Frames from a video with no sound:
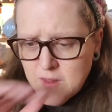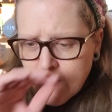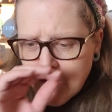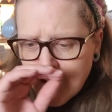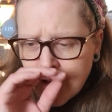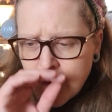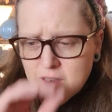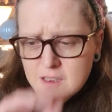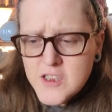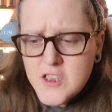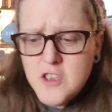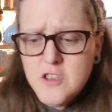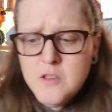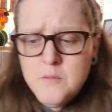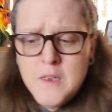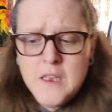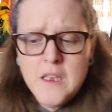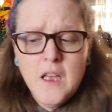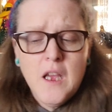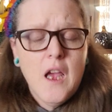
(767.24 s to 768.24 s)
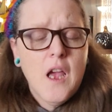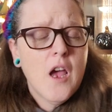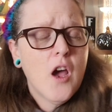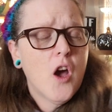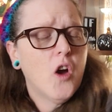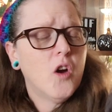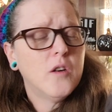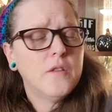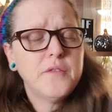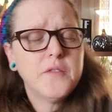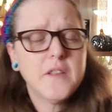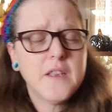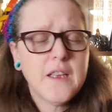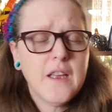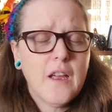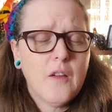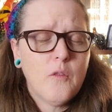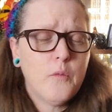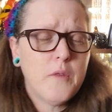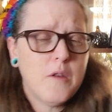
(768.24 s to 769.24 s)
excuse me,
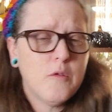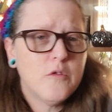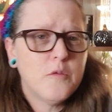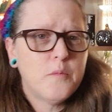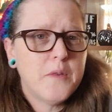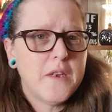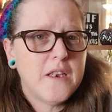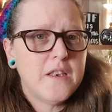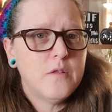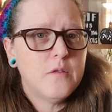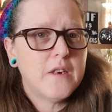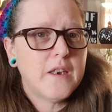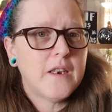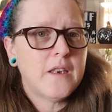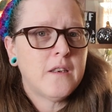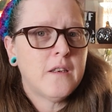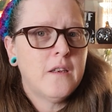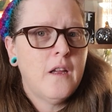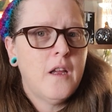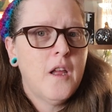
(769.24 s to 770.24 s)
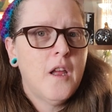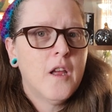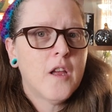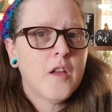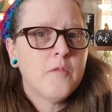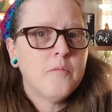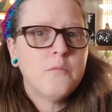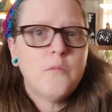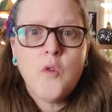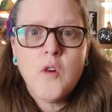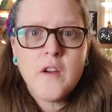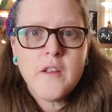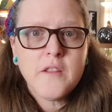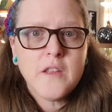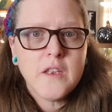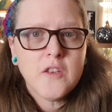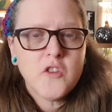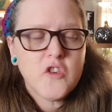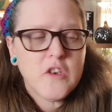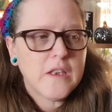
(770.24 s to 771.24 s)
hopefully we will be doing more
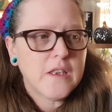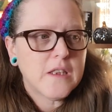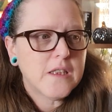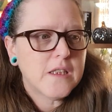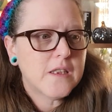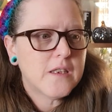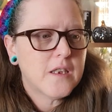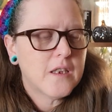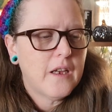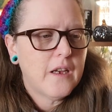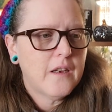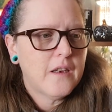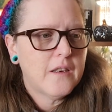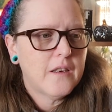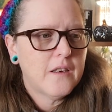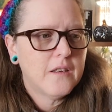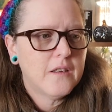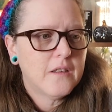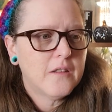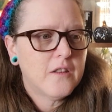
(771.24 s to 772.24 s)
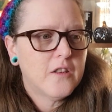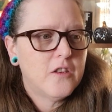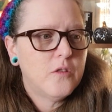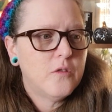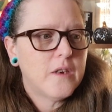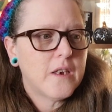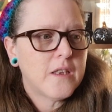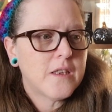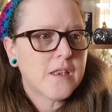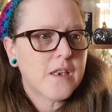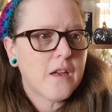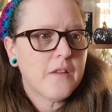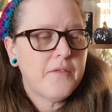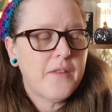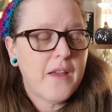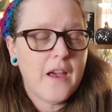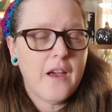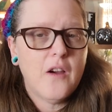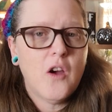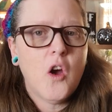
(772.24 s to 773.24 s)
than just uh, doing stuff
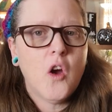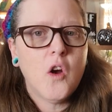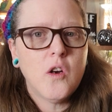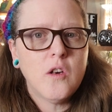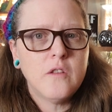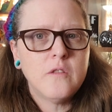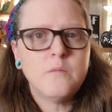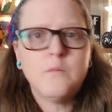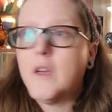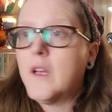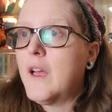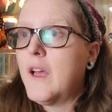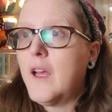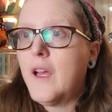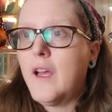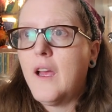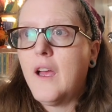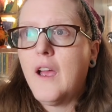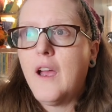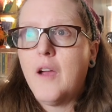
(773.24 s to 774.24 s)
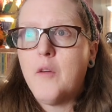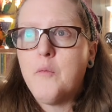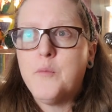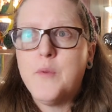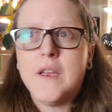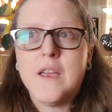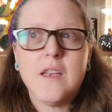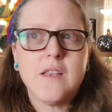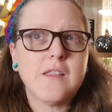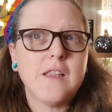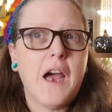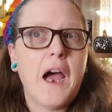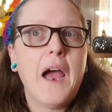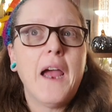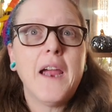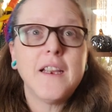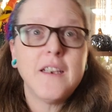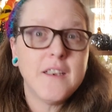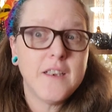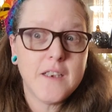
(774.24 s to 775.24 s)
at home because
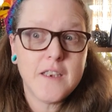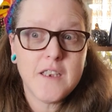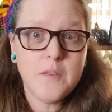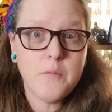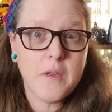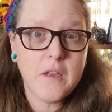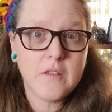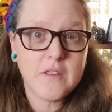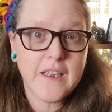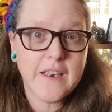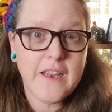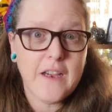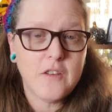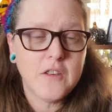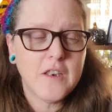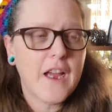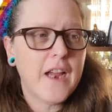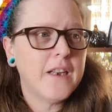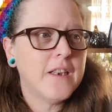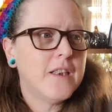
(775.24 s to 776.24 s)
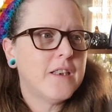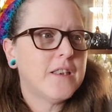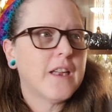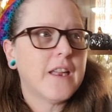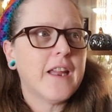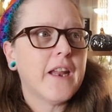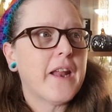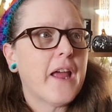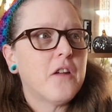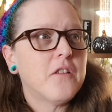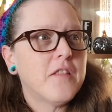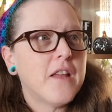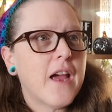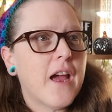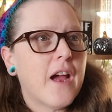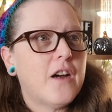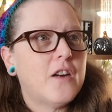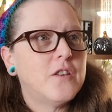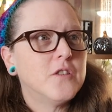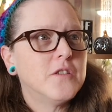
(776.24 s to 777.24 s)
I need to be able to get out. I need to get out of the
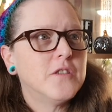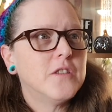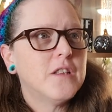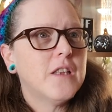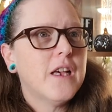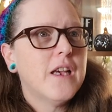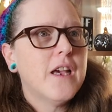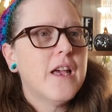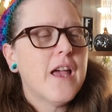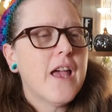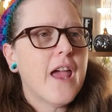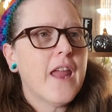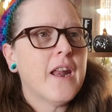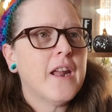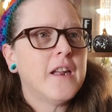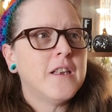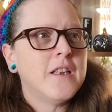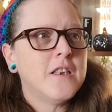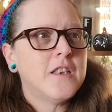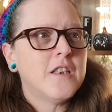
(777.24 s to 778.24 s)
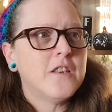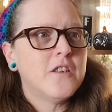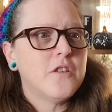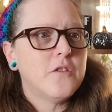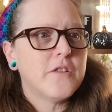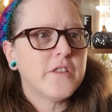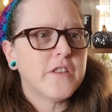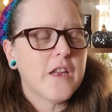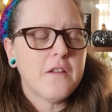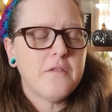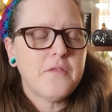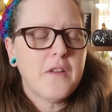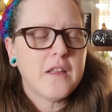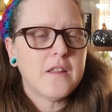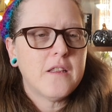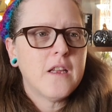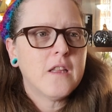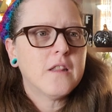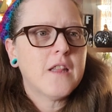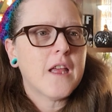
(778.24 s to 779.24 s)
house and I need to do stuff. I
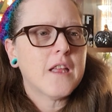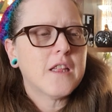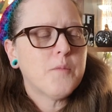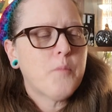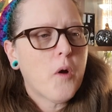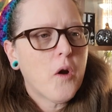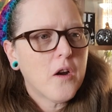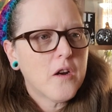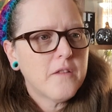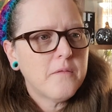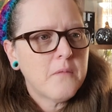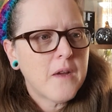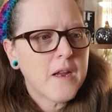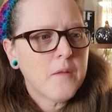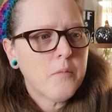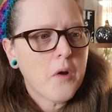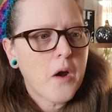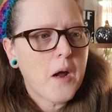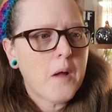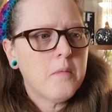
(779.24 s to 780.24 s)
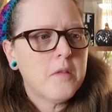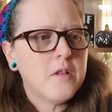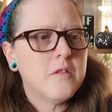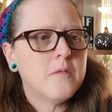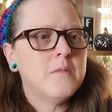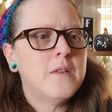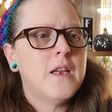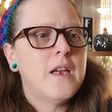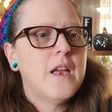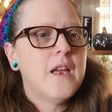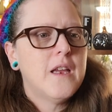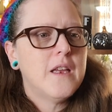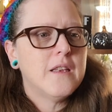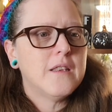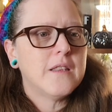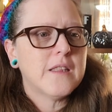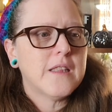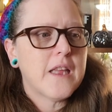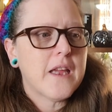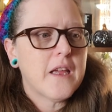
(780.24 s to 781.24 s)
think that's part of my problem
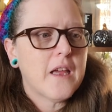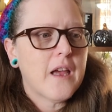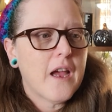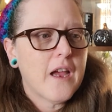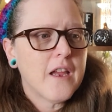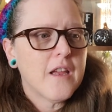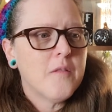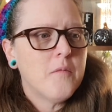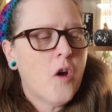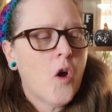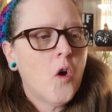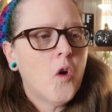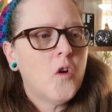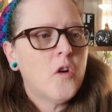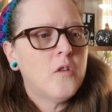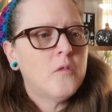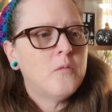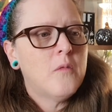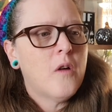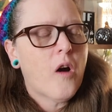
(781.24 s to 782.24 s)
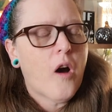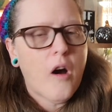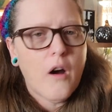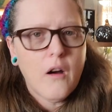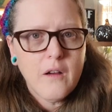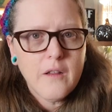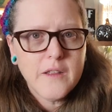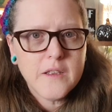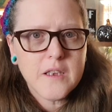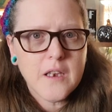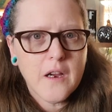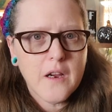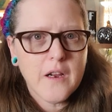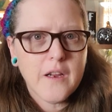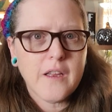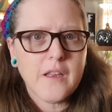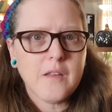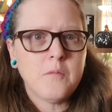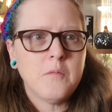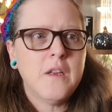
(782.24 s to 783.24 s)
is that I am home all the
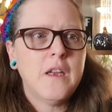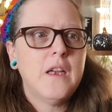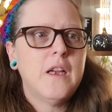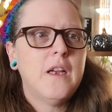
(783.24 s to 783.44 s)
time.